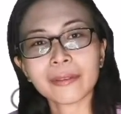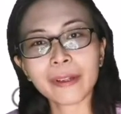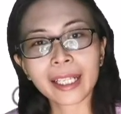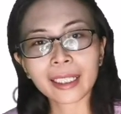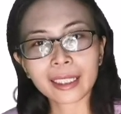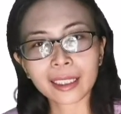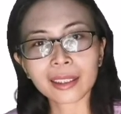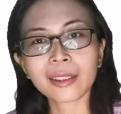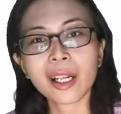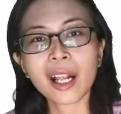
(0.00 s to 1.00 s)
the
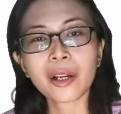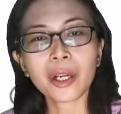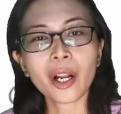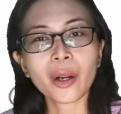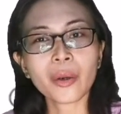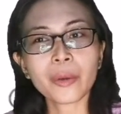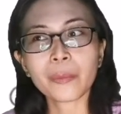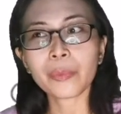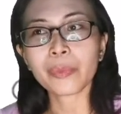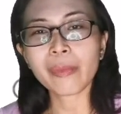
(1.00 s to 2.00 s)
vehicle,
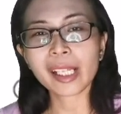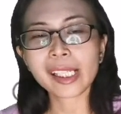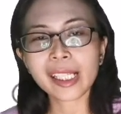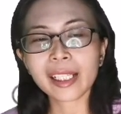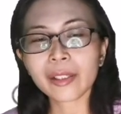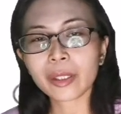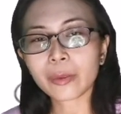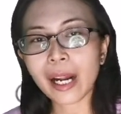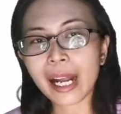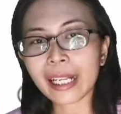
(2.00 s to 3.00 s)
missing
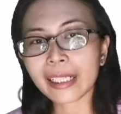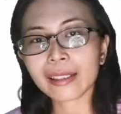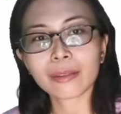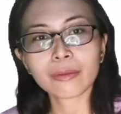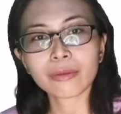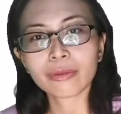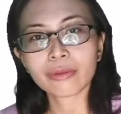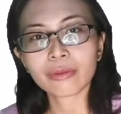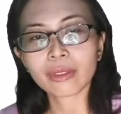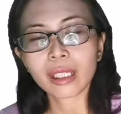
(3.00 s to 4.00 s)
the ride of
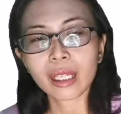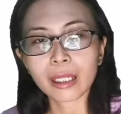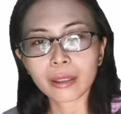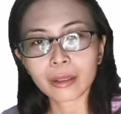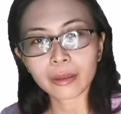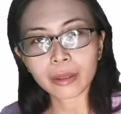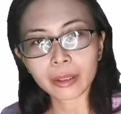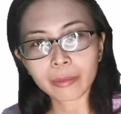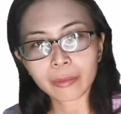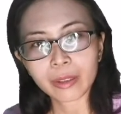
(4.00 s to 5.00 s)

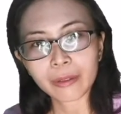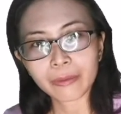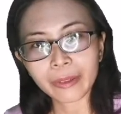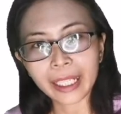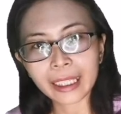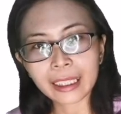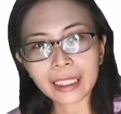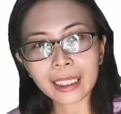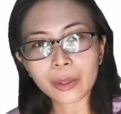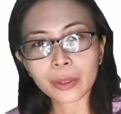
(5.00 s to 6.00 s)
a
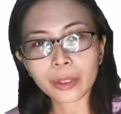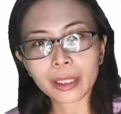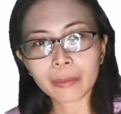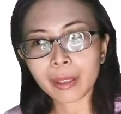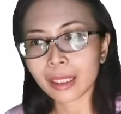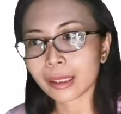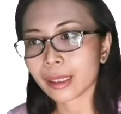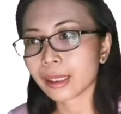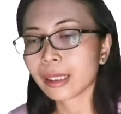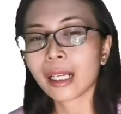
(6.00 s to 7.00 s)
vehicle or a
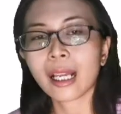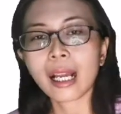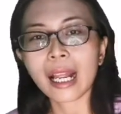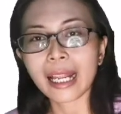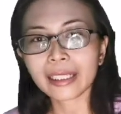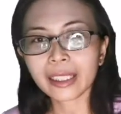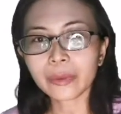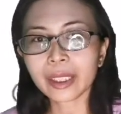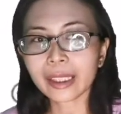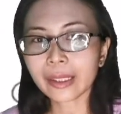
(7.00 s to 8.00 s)
bus. And
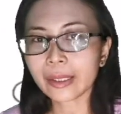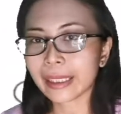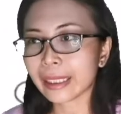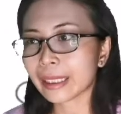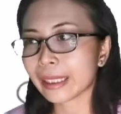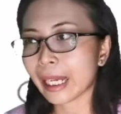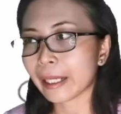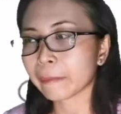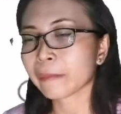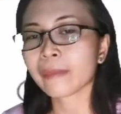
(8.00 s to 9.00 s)
the reason is
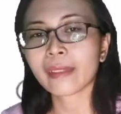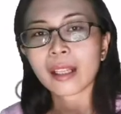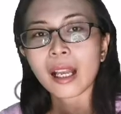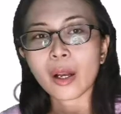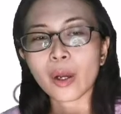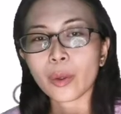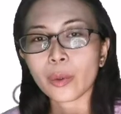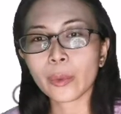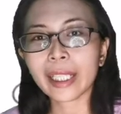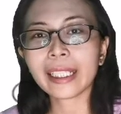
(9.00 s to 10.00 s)
that
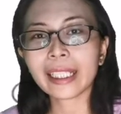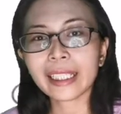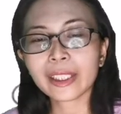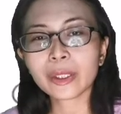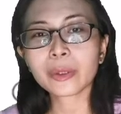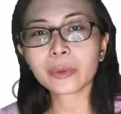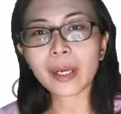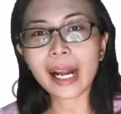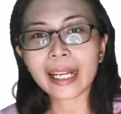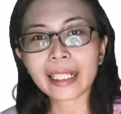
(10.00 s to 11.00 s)
we need to
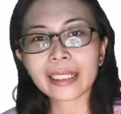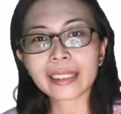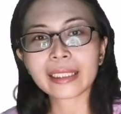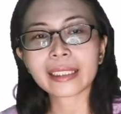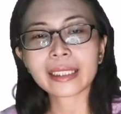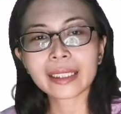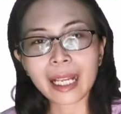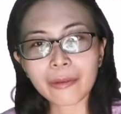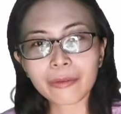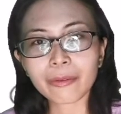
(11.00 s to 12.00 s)
ride
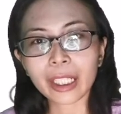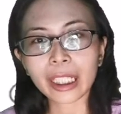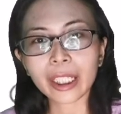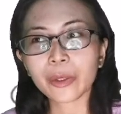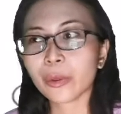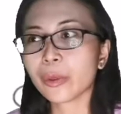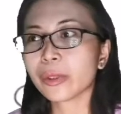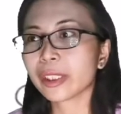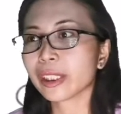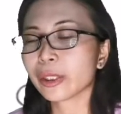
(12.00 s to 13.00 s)
something in
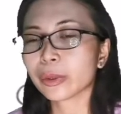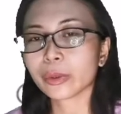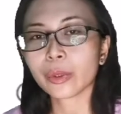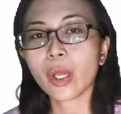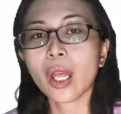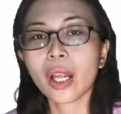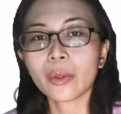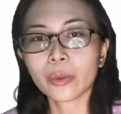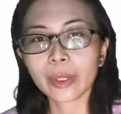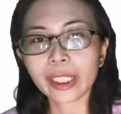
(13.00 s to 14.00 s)
order to
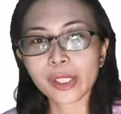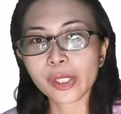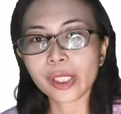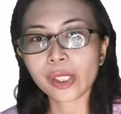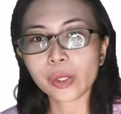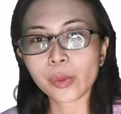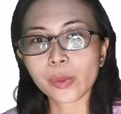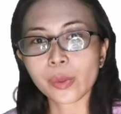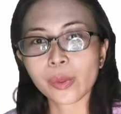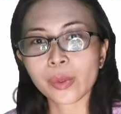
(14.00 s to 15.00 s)
reach the
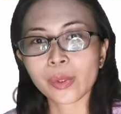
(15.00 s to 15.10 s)
school.